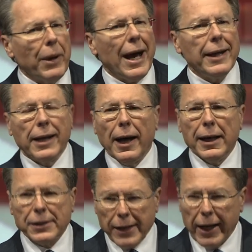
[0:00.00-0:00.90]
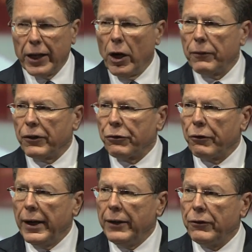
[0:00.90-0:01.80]
bad guys taken off the
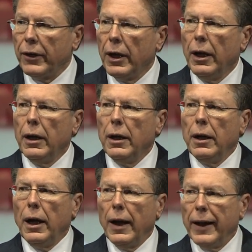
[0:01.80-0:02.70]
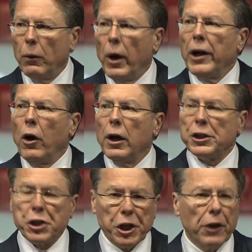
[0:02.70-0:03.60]
streets, and they want our
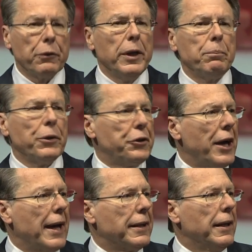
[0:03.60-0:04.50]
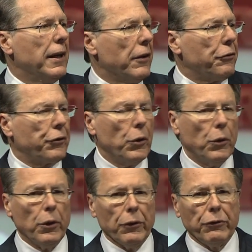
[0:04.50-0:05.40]
children protected in their
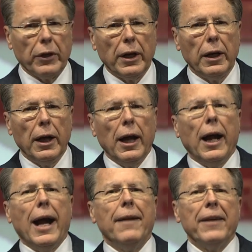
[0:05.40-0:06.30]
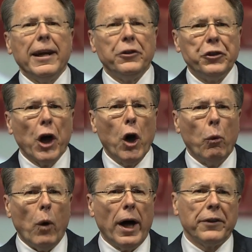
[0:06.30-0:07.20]
schools. And they
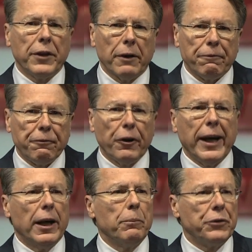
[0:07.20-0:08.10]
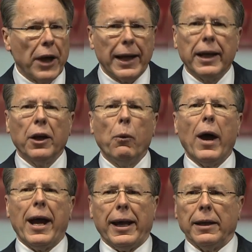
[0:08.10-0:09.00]
don't want their freedom taken
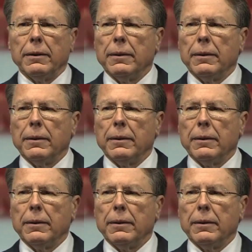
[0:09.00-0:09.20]
away.